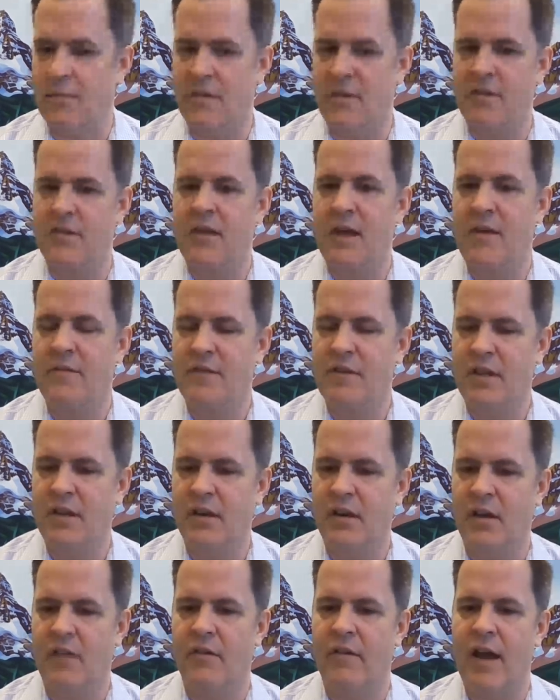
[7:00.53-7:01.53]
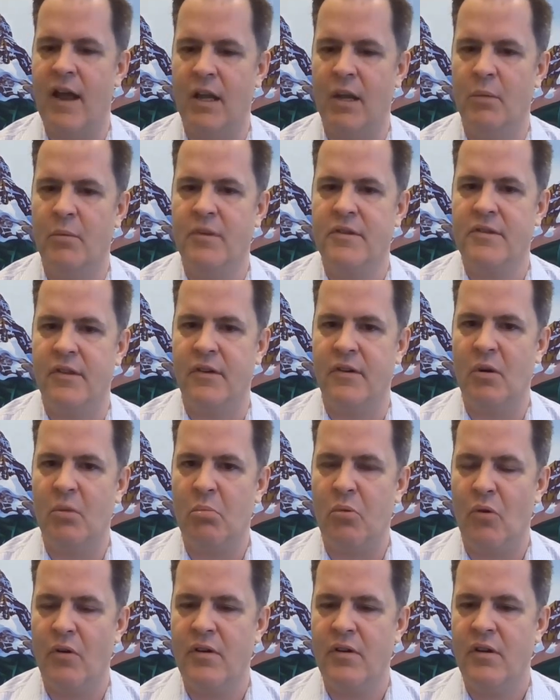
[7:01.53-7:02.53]
of the safety and other elements that are
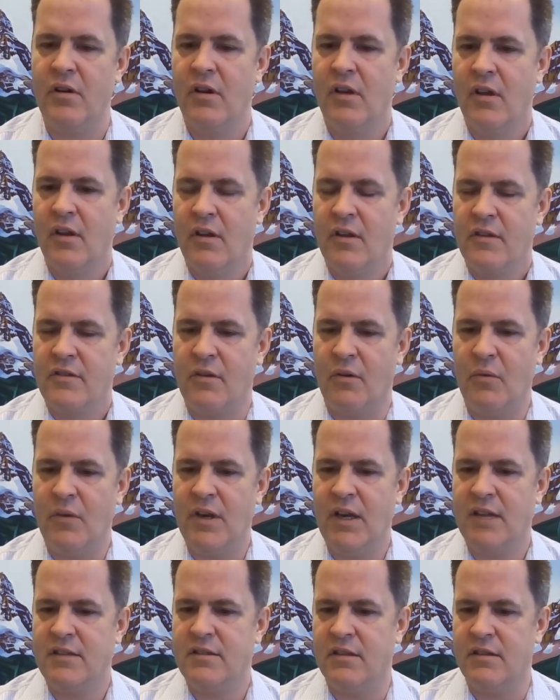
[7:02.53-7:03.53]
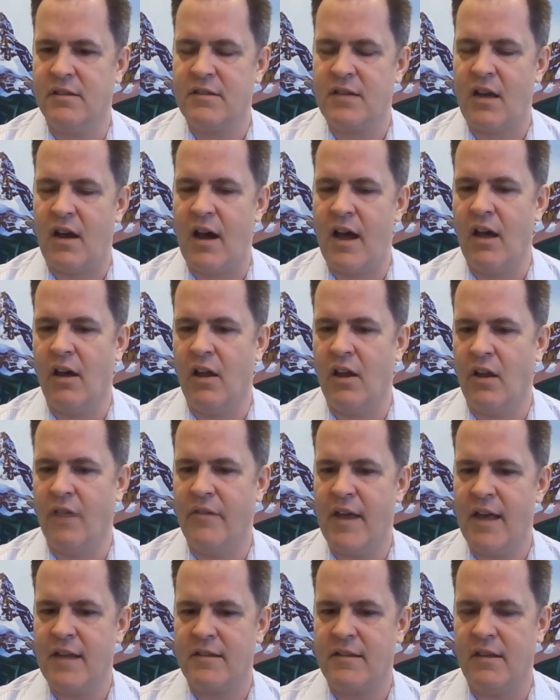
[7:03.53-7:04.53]
important. So we need to tie all
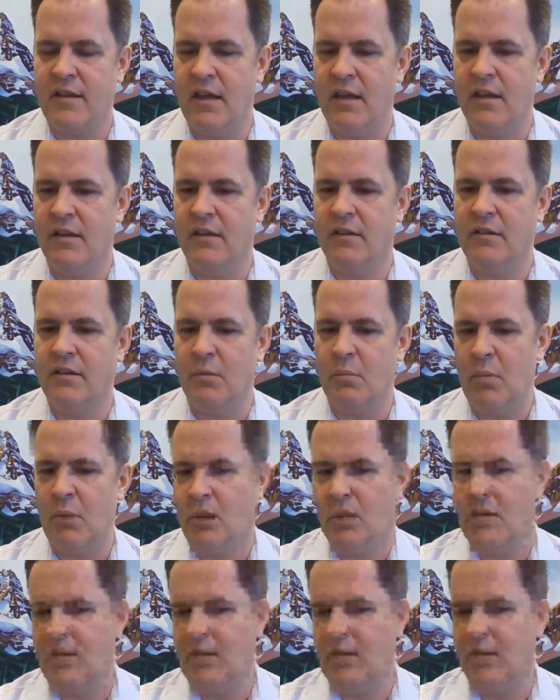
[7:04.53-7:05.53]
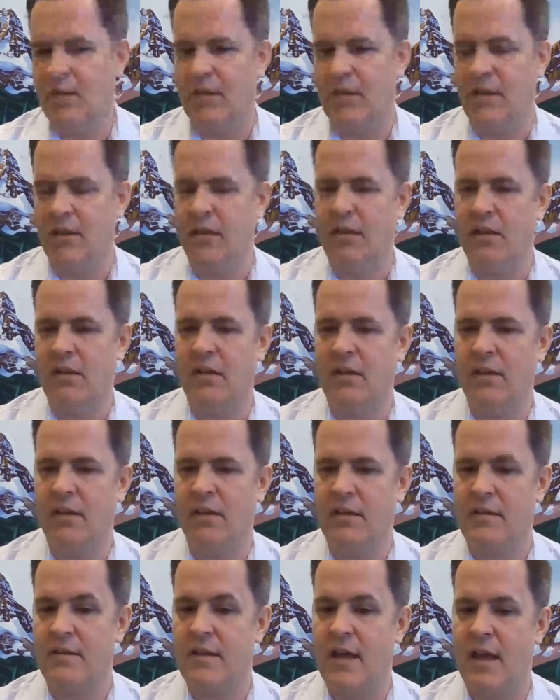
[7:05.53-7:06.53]
this in to basically
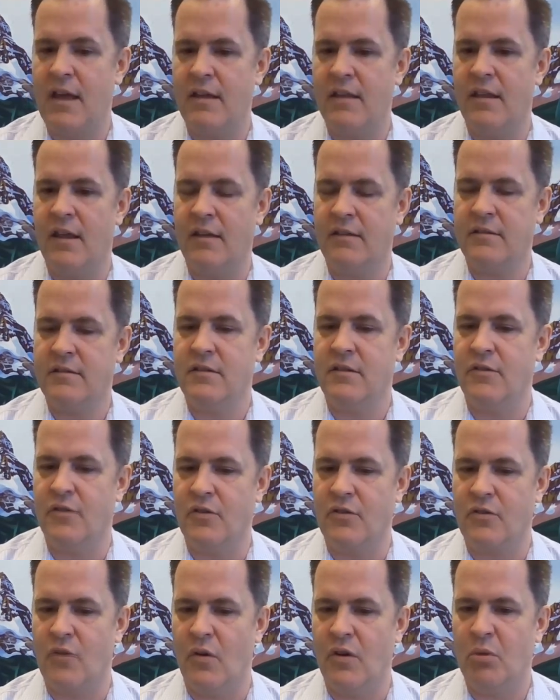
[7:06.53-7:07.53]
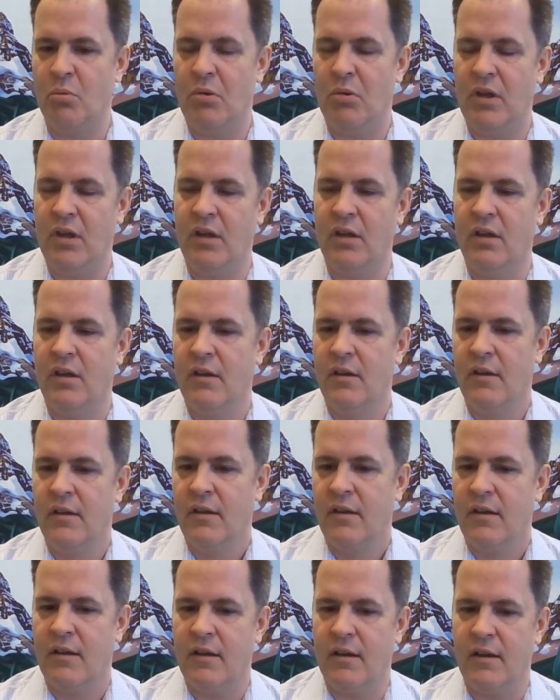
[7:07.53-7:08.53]
say that there's going to be
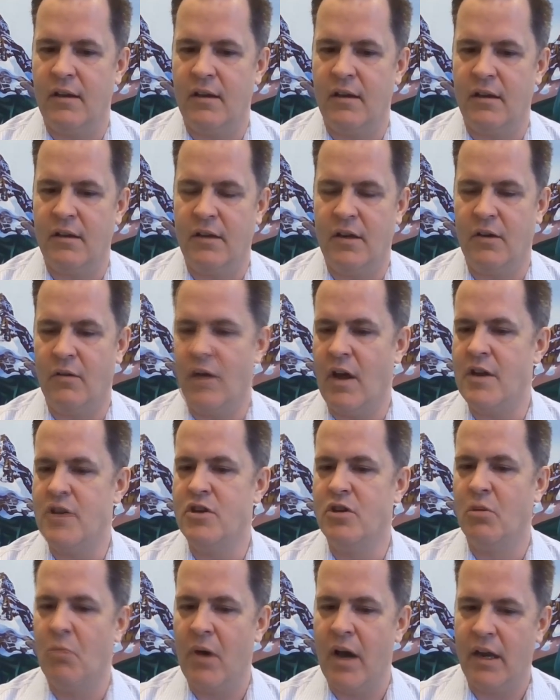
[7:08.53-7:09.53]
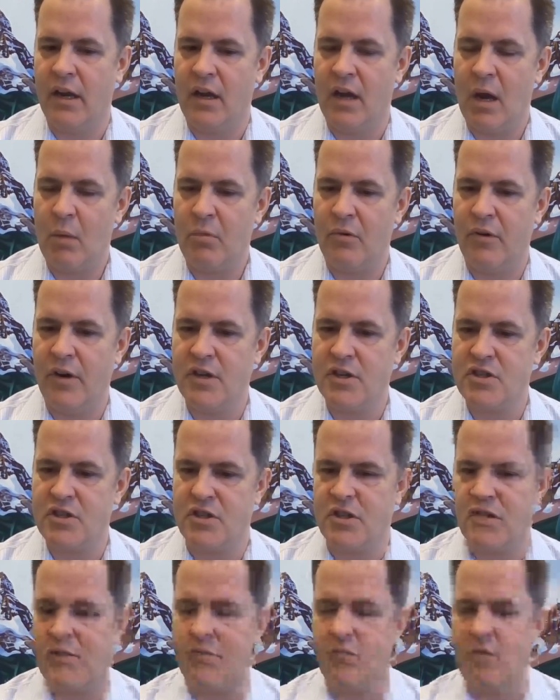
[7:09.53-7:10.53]
a new mining
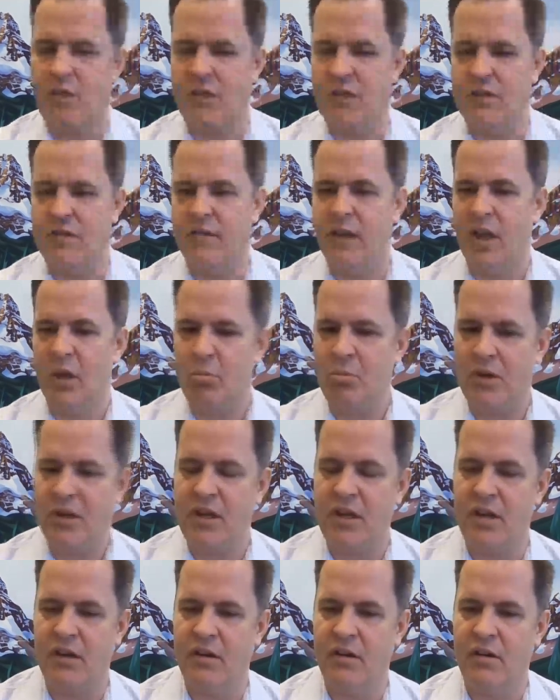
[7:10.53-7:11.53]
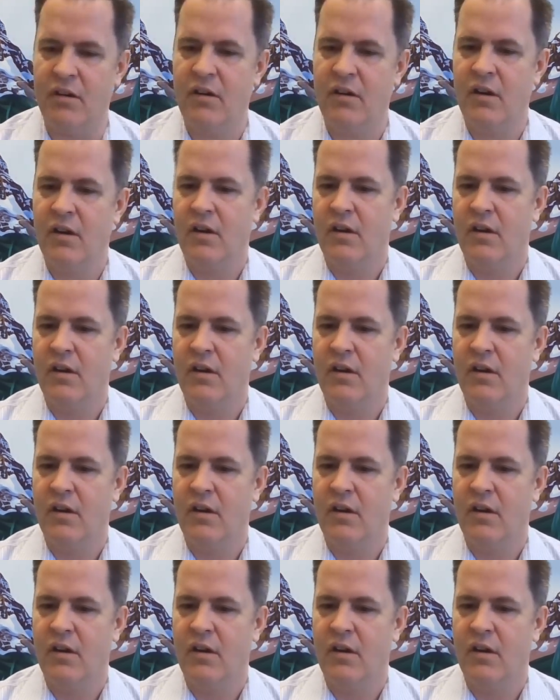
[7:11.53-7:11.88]
operation. We can develop it here,